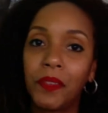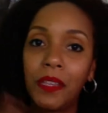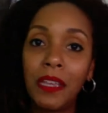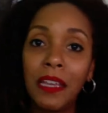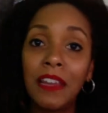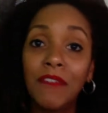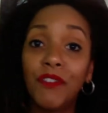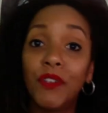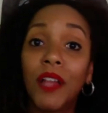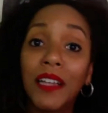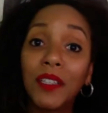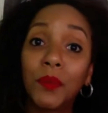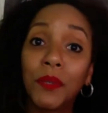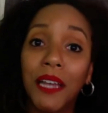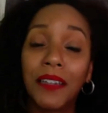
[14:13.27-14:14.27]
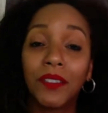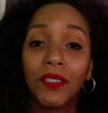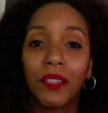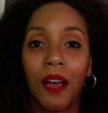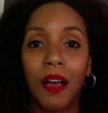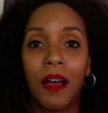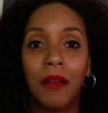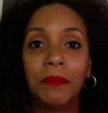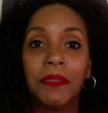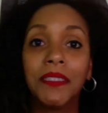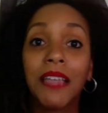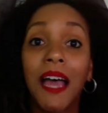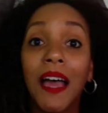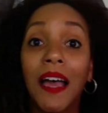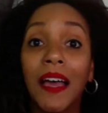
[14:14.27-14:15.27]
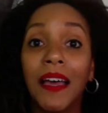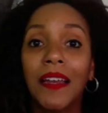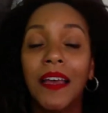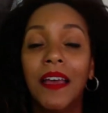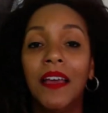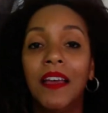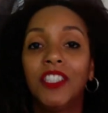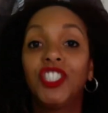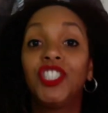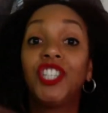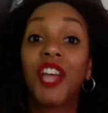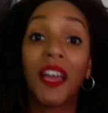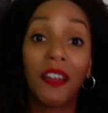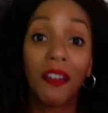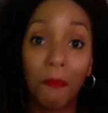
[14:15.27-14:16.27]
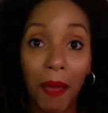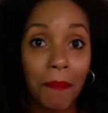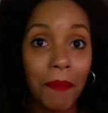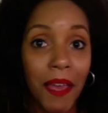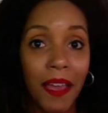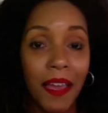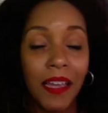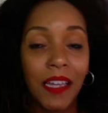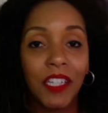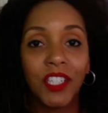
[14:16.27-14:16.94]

if you liked what I said, share my page.